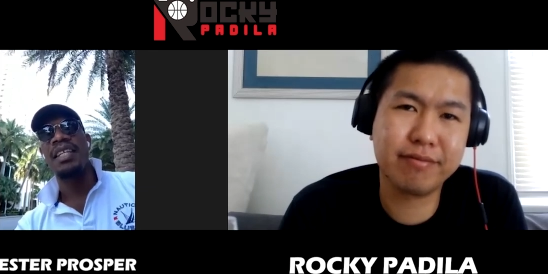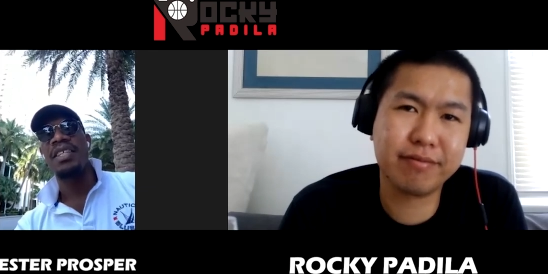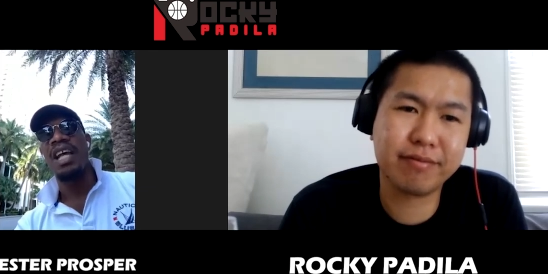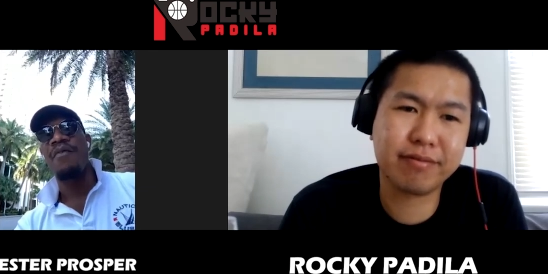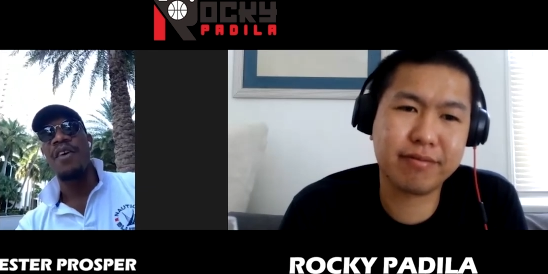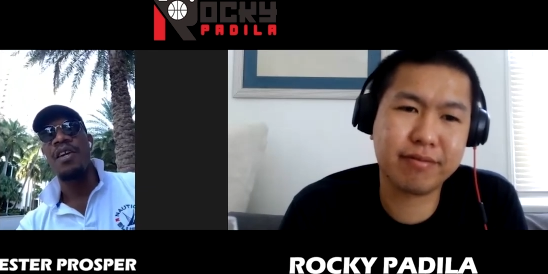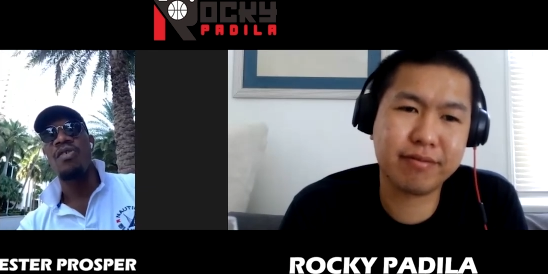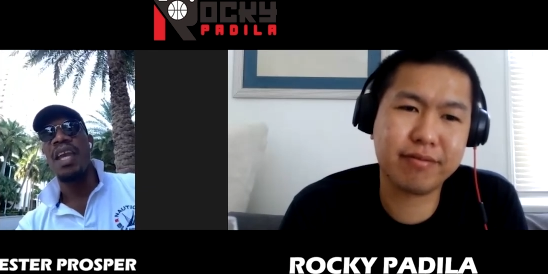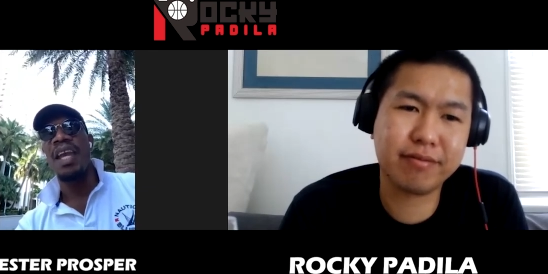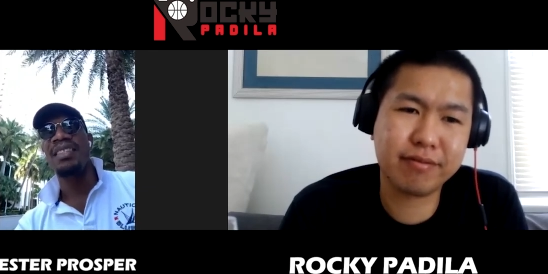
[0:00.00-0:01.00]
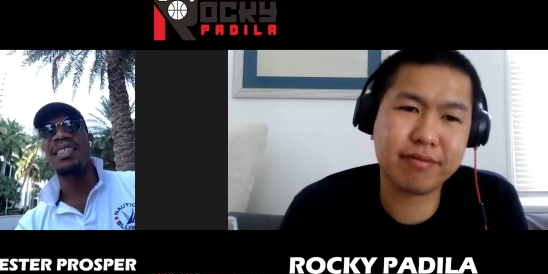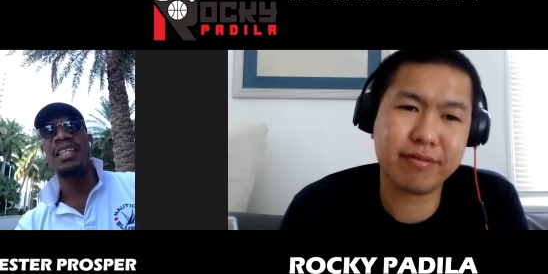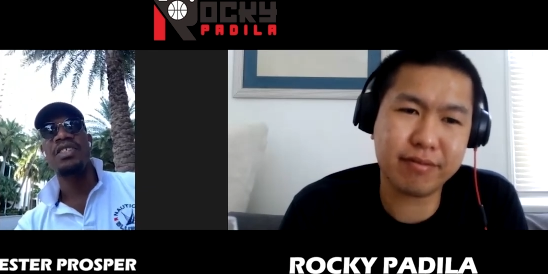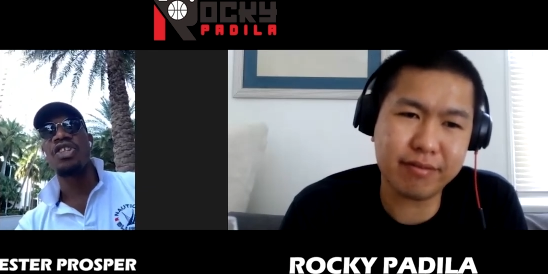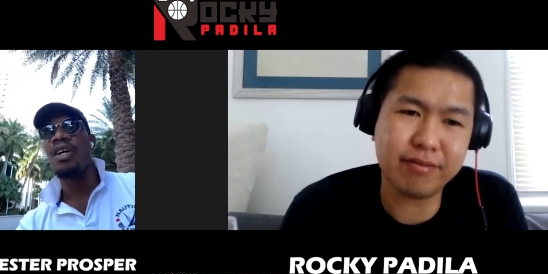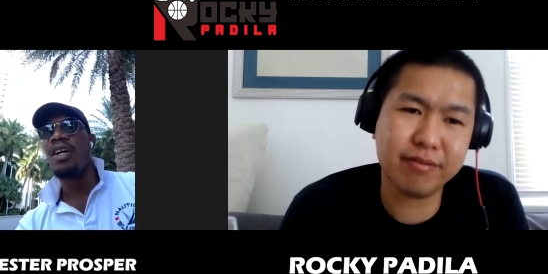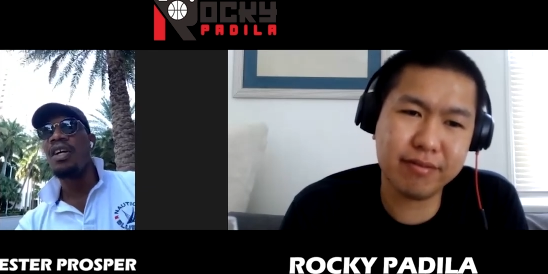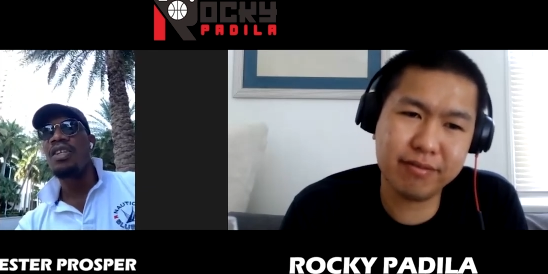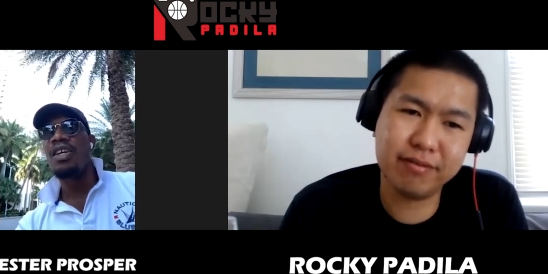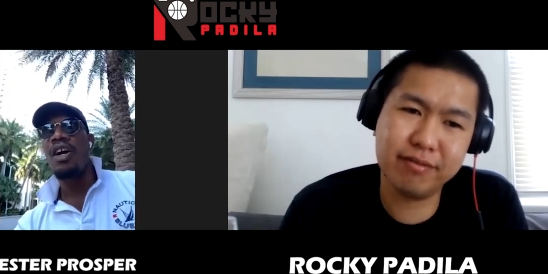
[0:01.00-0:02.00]
Speaker 1: teach, effort you can't teach,
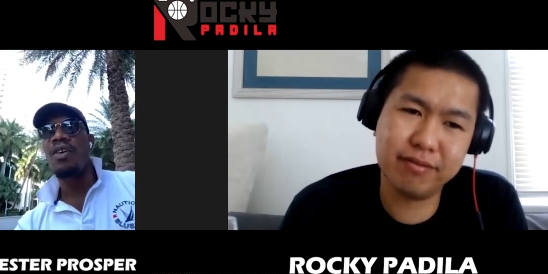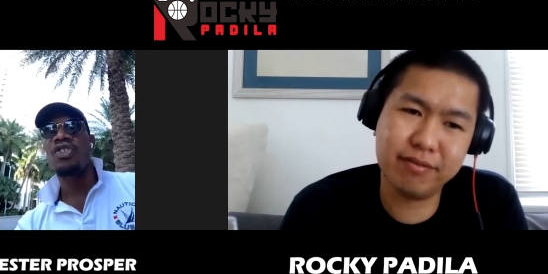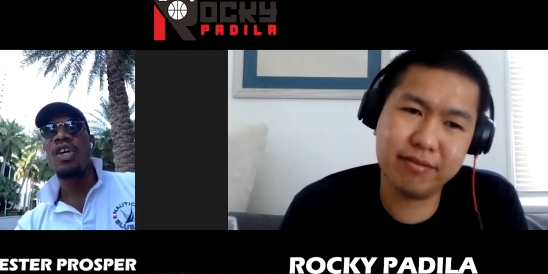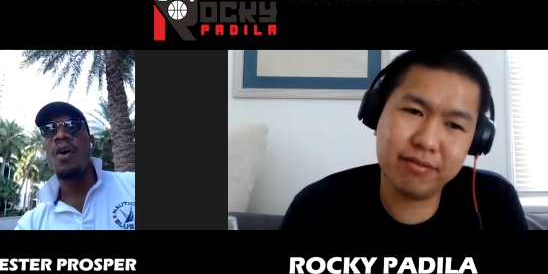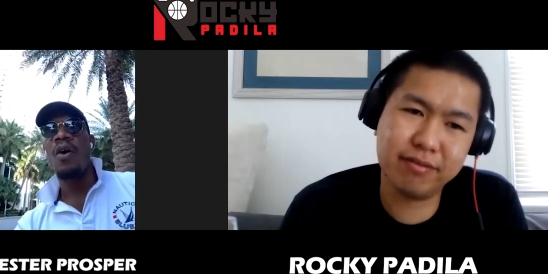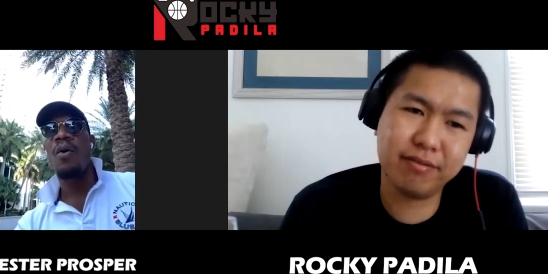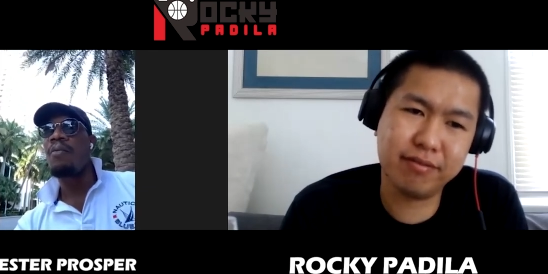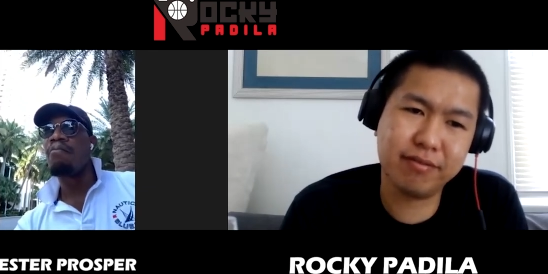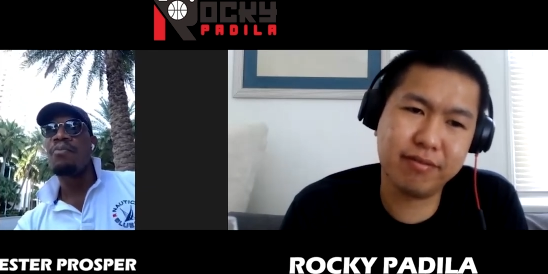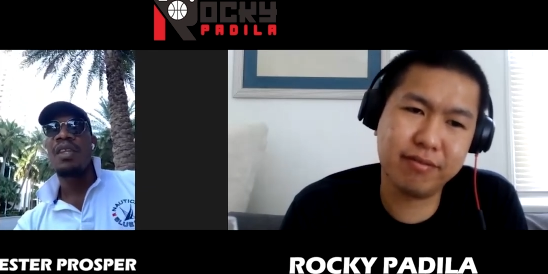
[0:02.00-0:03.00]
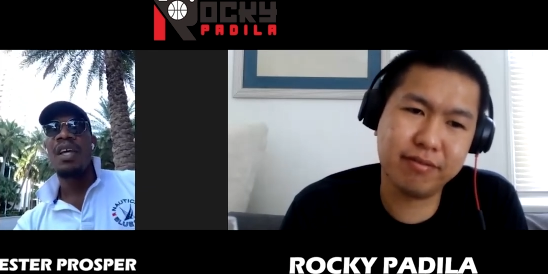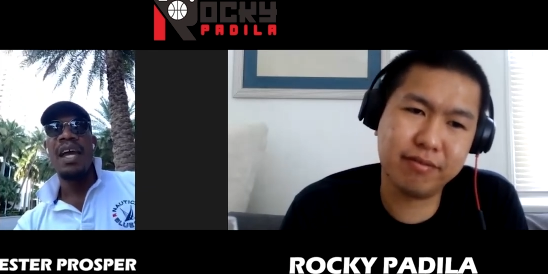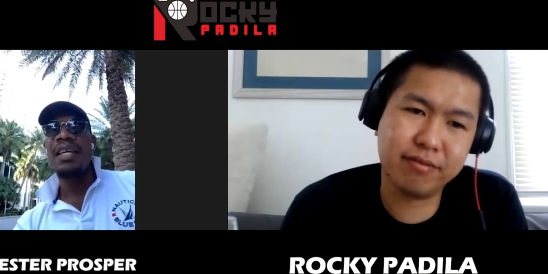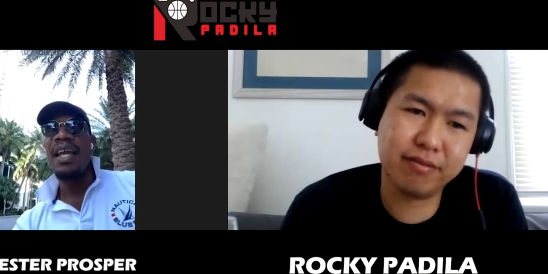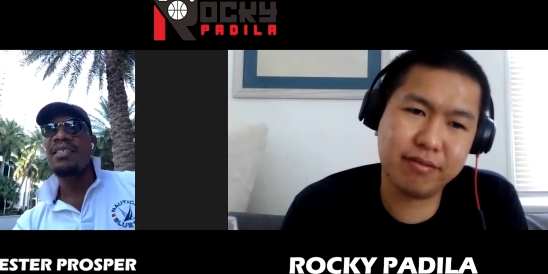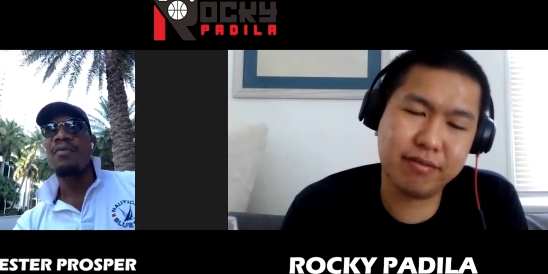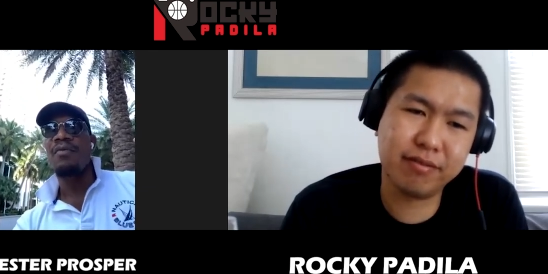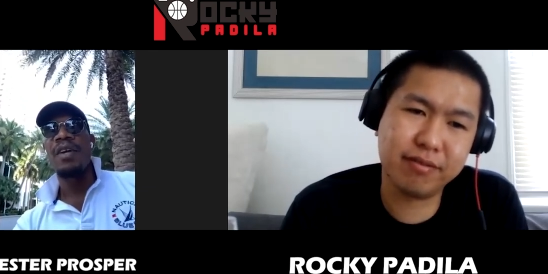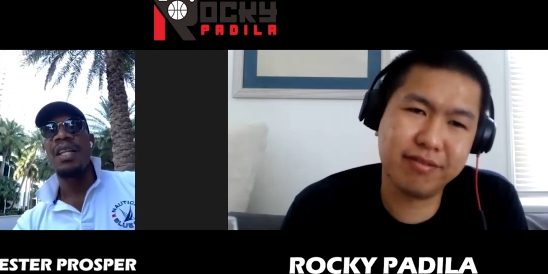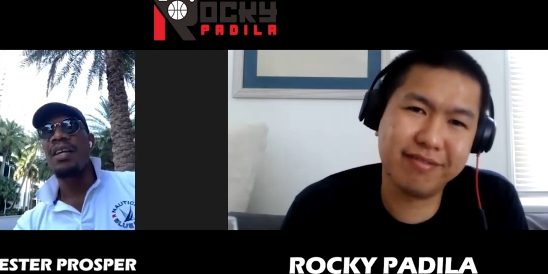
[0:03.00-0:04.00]
you know. So, and he has a
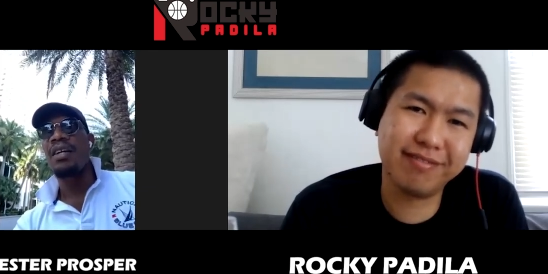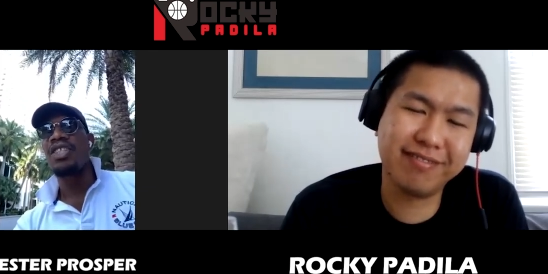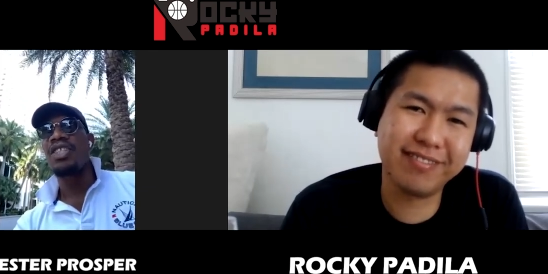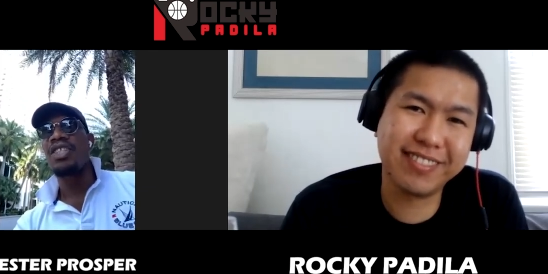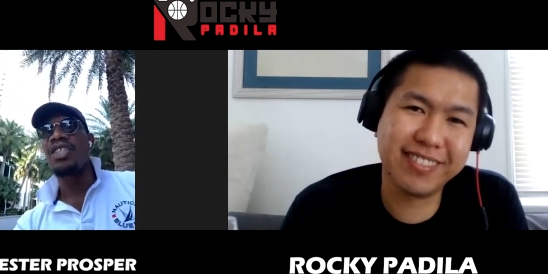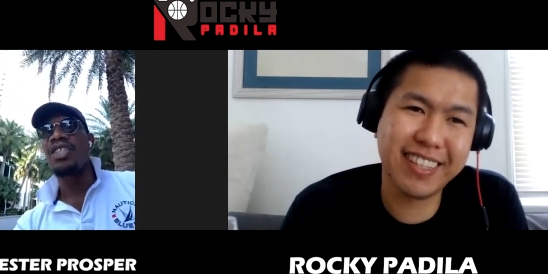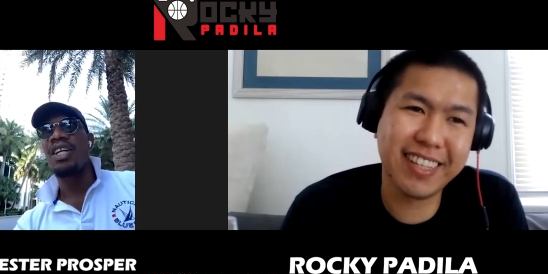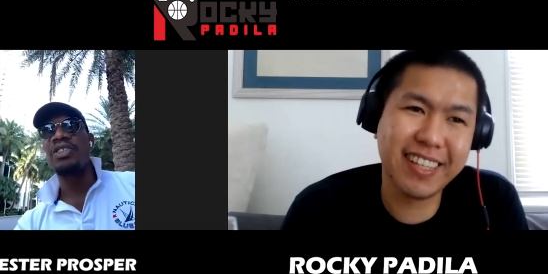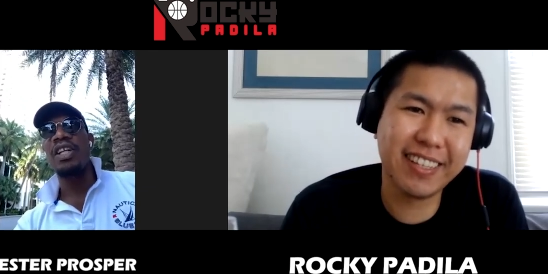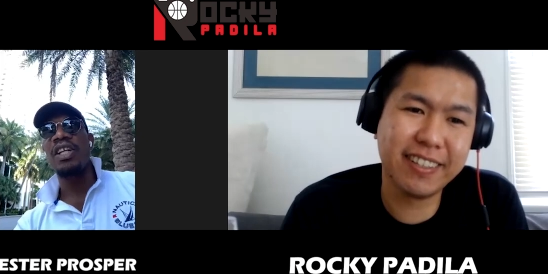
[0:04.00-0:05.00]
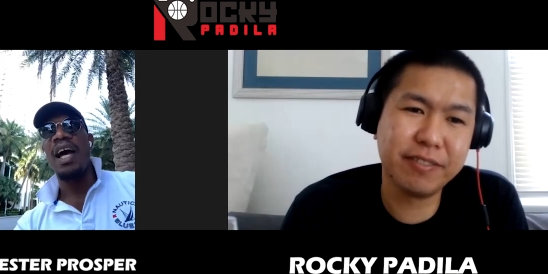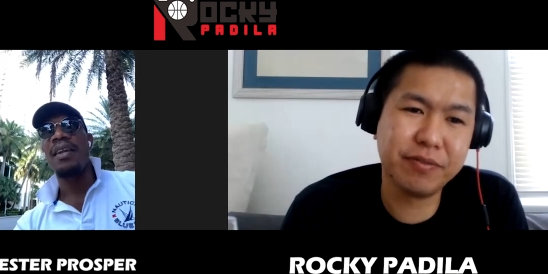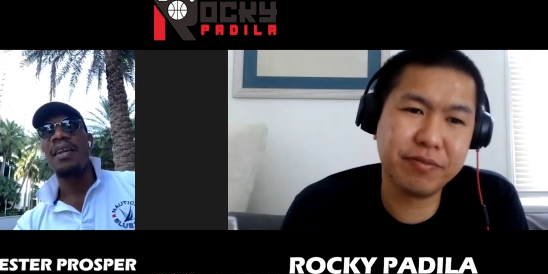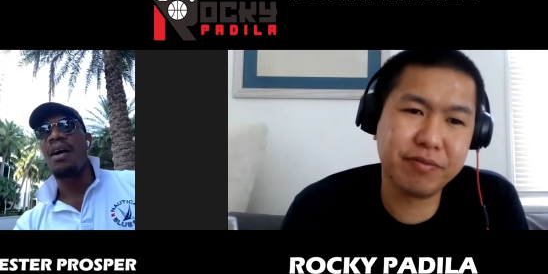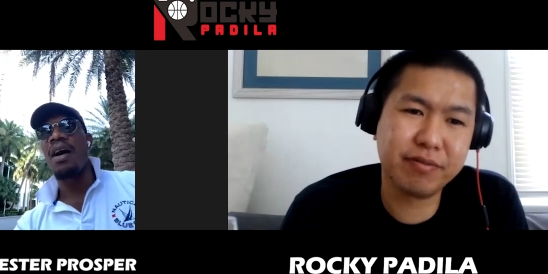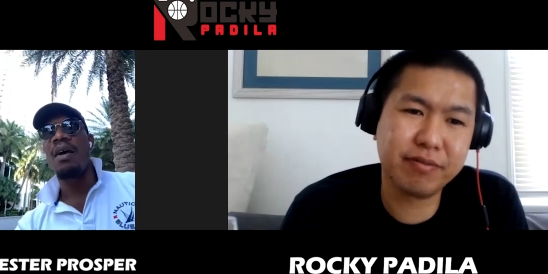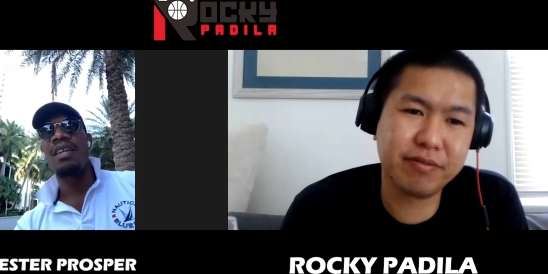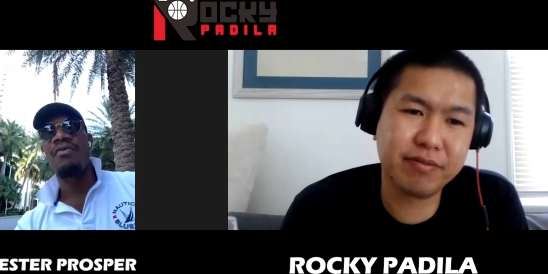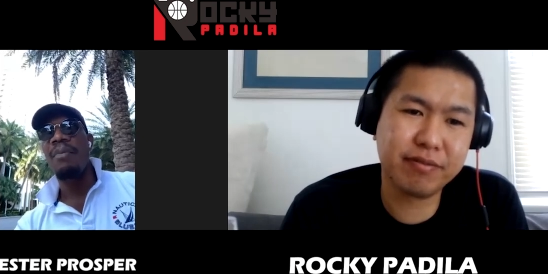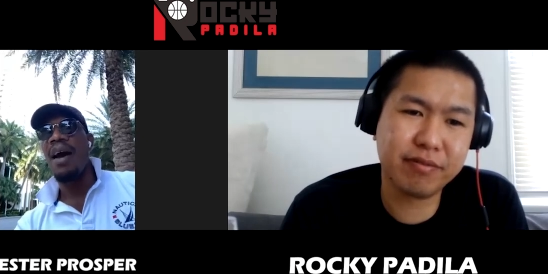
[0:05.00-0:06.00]
really good jump shot. Um, he
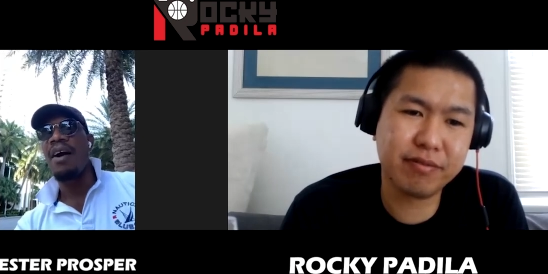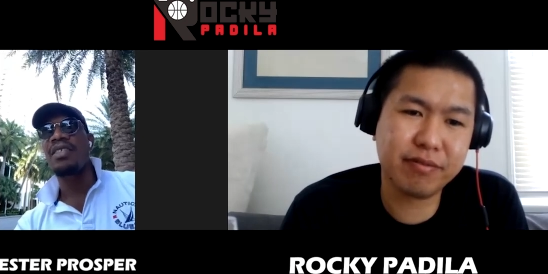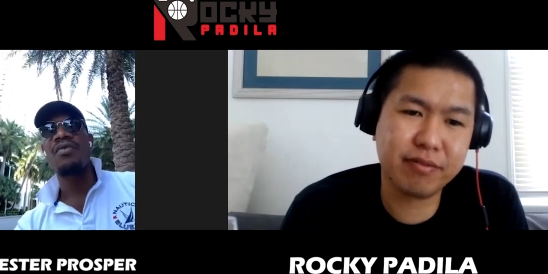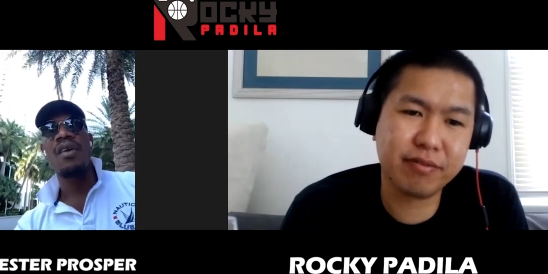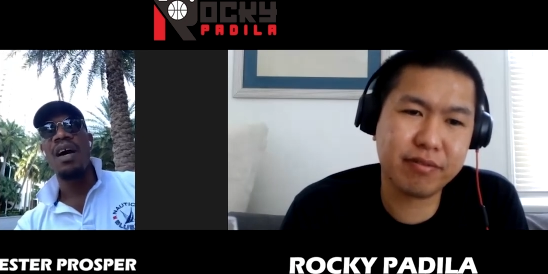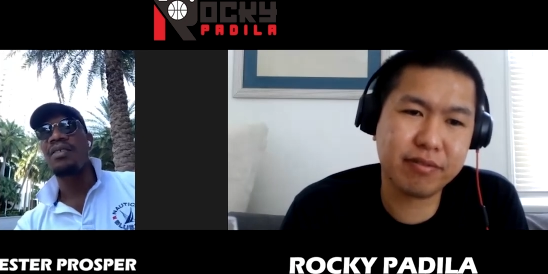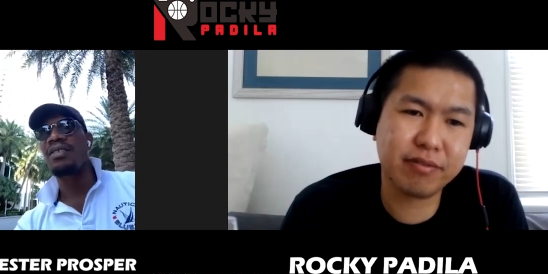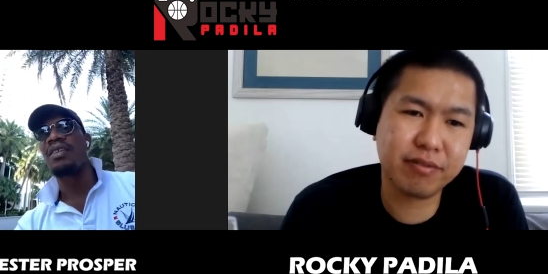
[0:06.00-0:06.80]
rebounds, he runs.